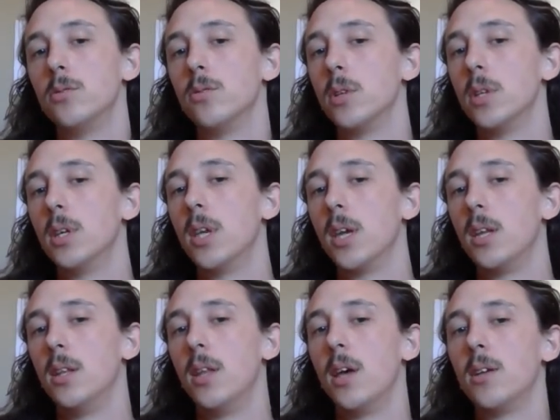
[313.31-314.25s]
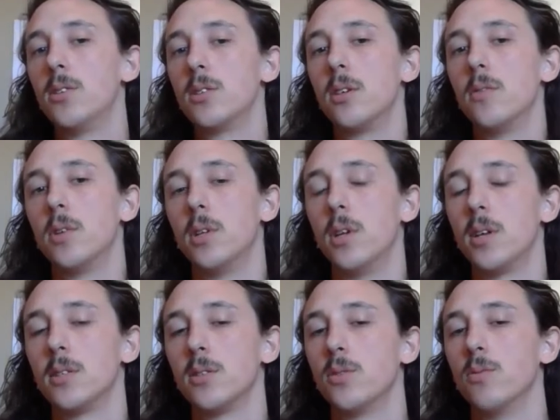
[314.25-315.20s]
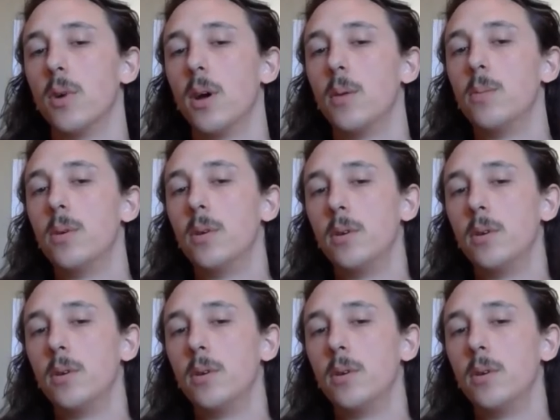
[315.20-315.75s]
Really get in there, just give it a nice little rub.